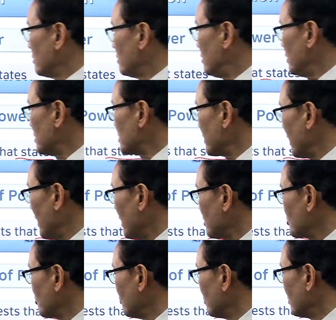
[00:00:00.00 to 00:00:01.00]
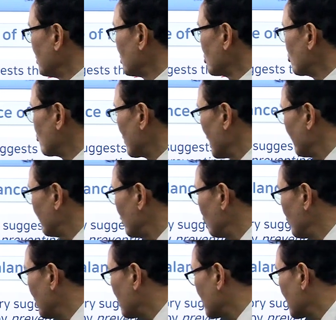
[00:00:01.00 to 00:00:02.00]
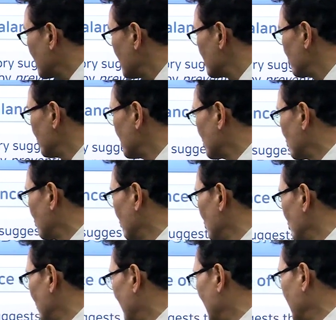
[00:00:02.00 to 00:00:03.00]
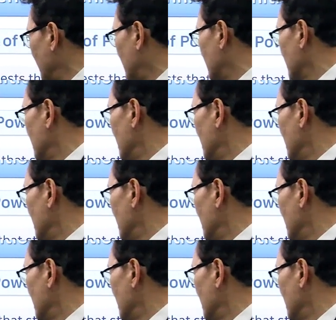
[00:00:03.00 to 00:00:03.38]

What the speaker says: this action drives the weaker countries to unite